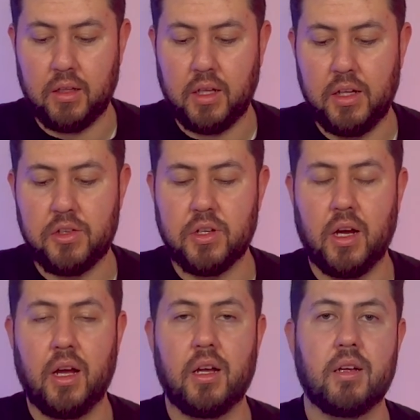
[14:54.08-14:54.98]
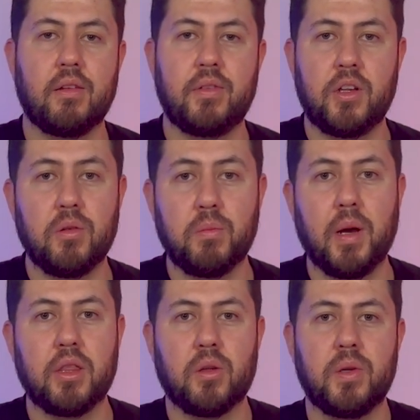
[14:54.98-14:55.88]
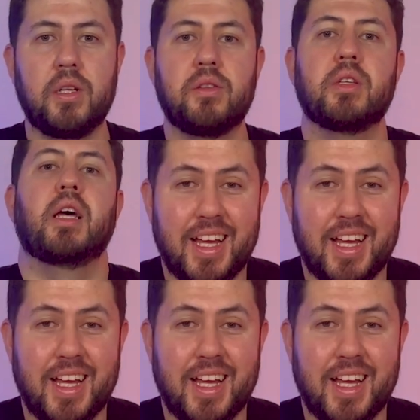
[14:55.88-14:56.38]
each video by threes.